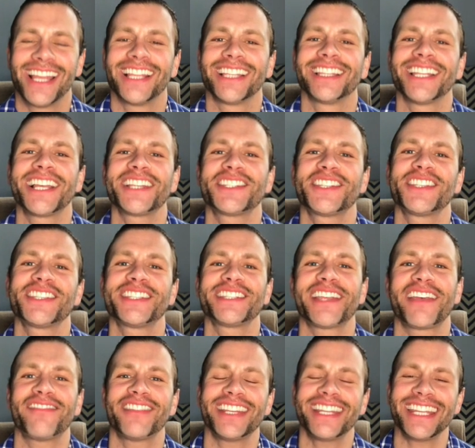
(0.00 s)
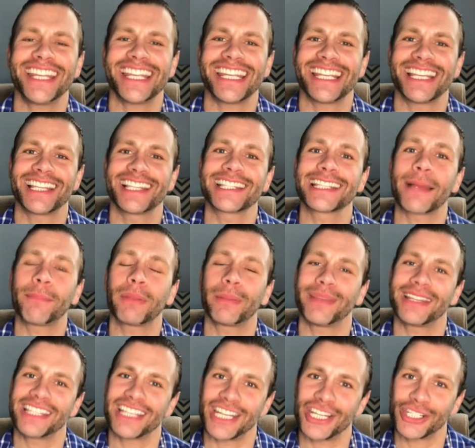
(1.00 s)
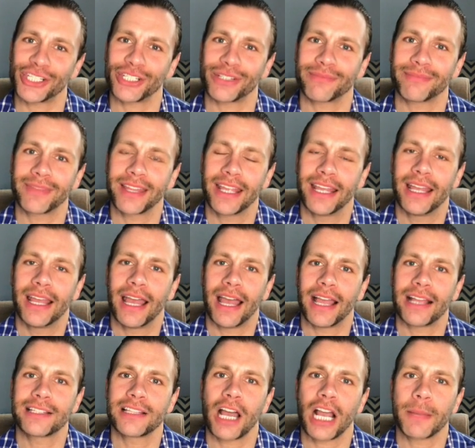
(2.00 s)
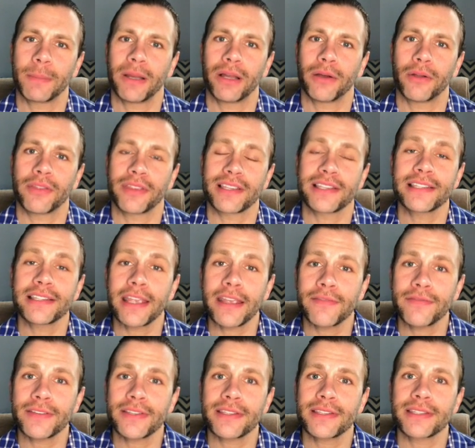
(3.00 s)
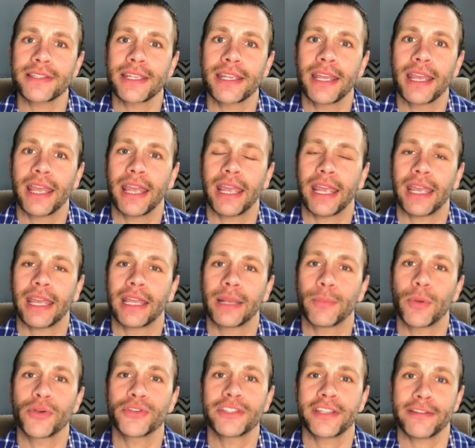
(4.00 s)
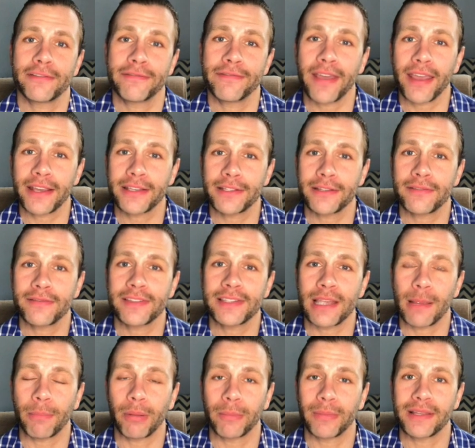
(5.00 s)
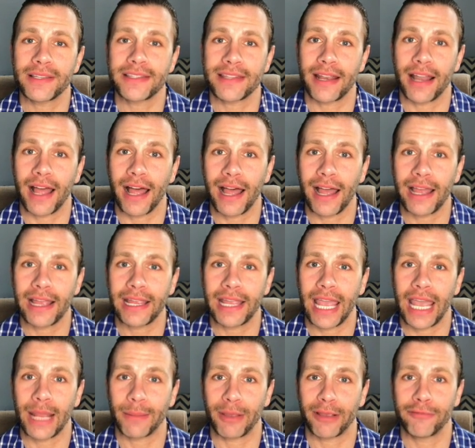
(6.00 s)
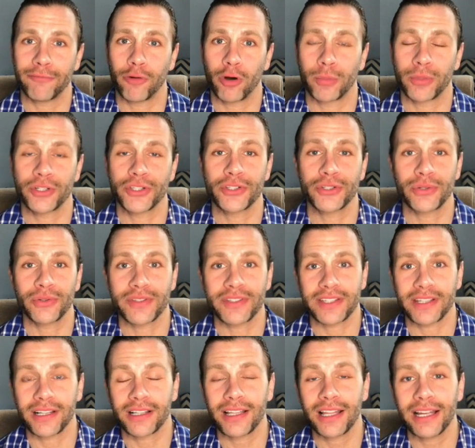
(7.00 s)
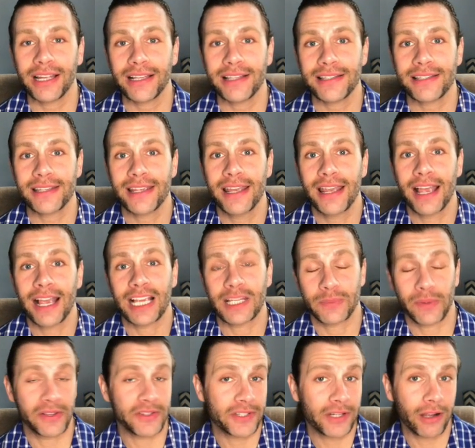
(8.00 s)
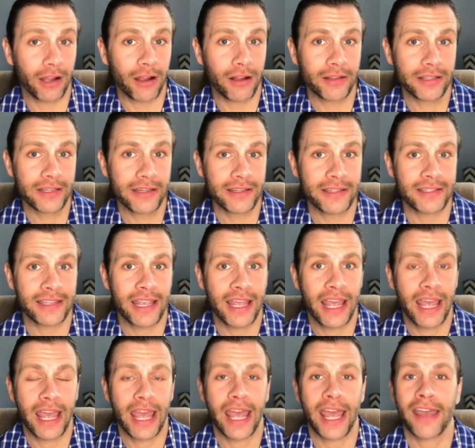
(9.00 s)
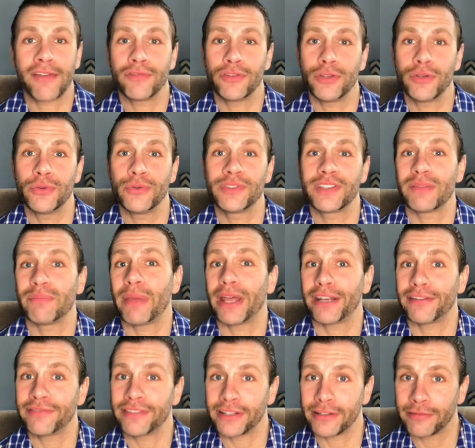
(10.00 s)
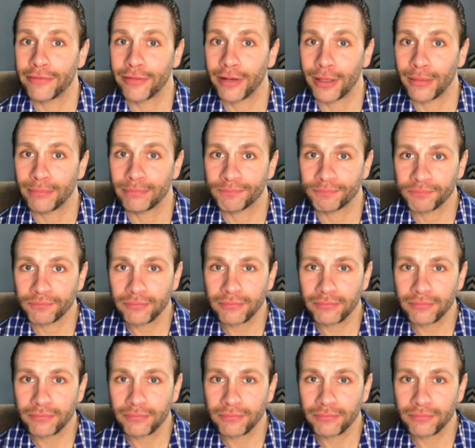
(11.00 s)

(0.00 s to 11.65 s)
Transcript: Lesson 7 is supplementation. I talk about the safest and most effective supplements that I and my former students and clients, as well as colleagues, have used and benefited from.